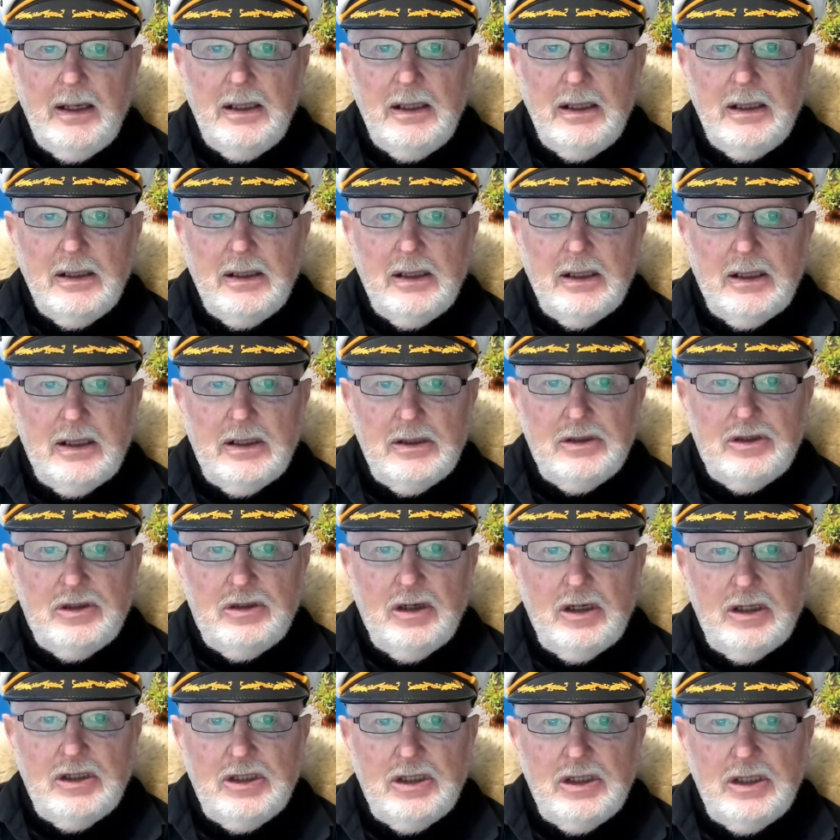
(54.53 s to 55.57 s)
The
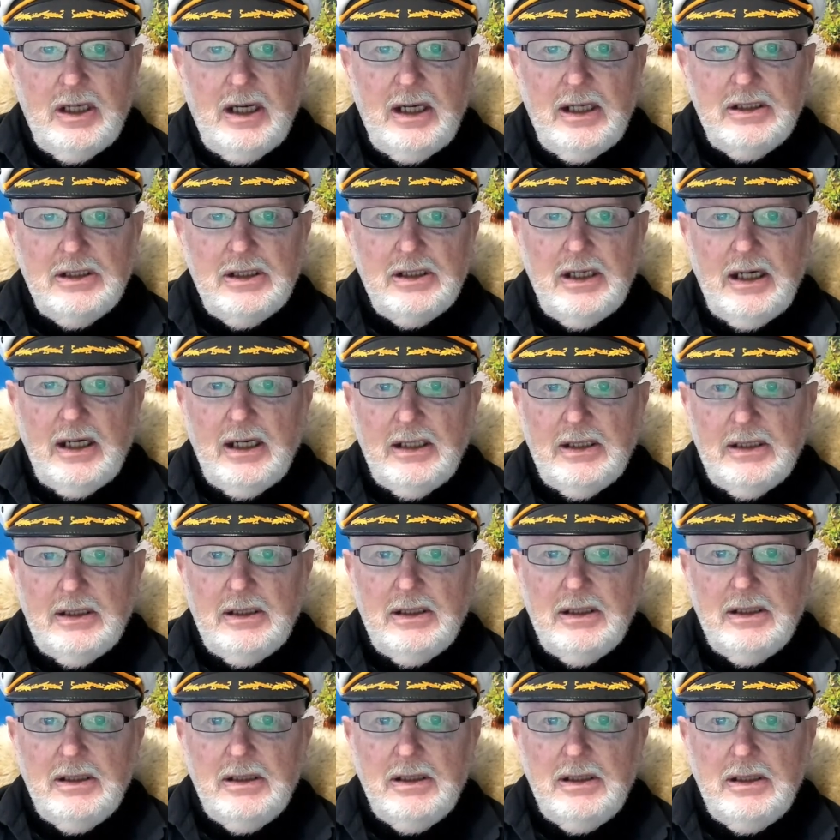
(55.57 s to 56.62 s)
construction has started,
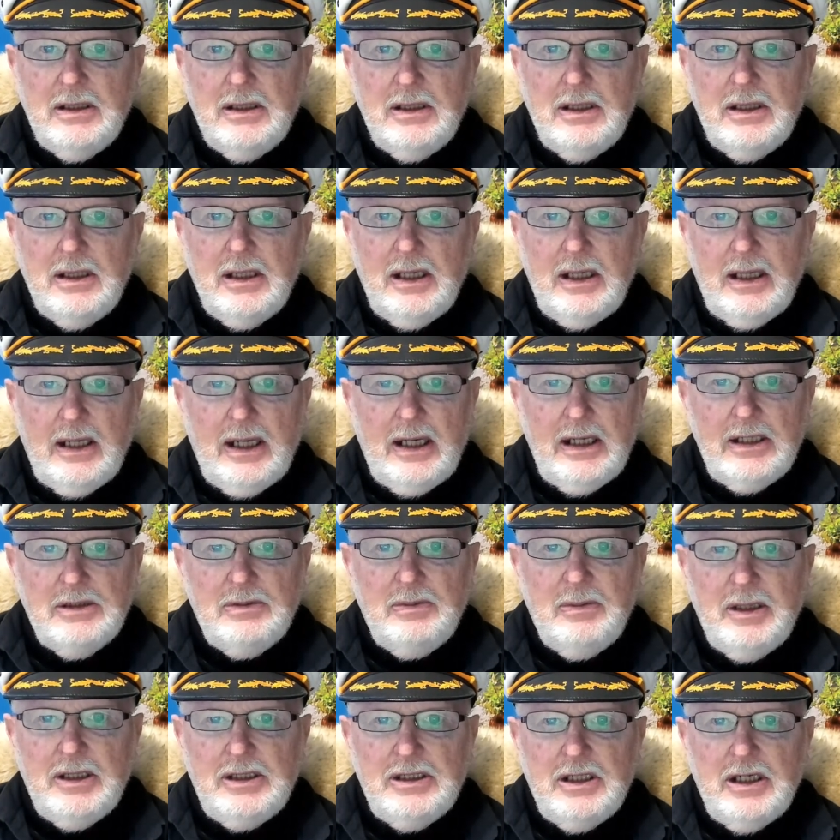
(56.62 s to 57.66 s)
and has
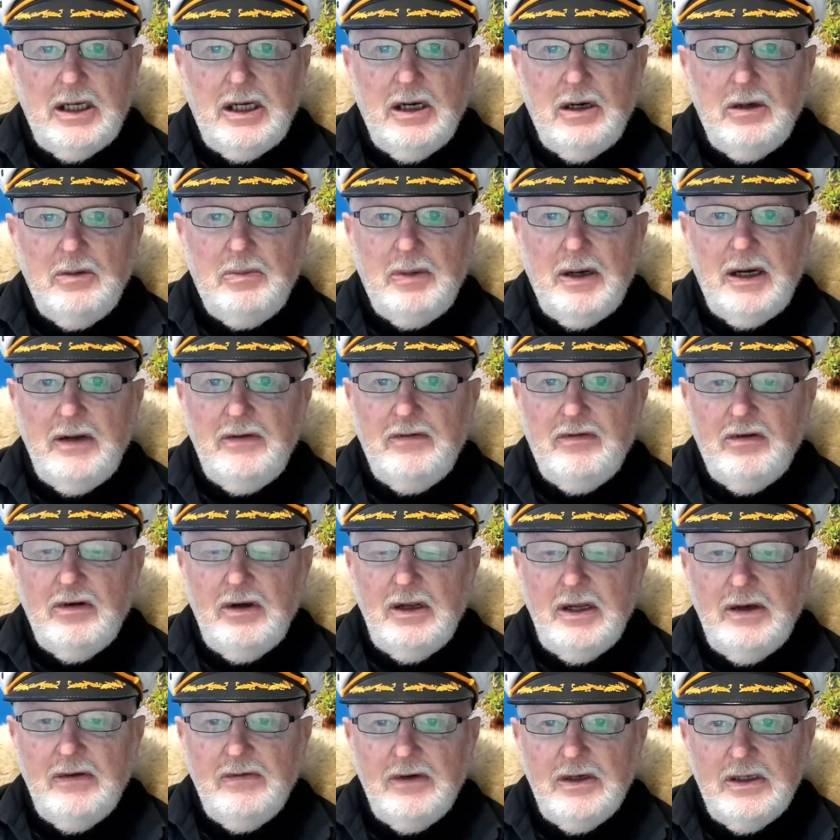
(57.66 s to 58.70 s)
Mexico paid for any
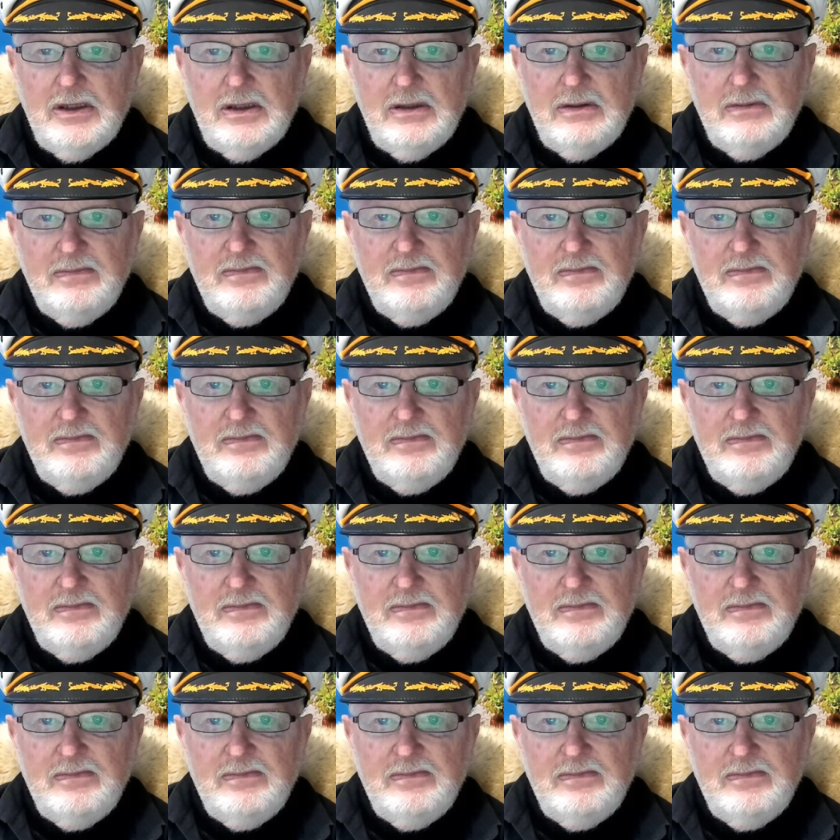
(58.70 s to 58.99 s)
of it?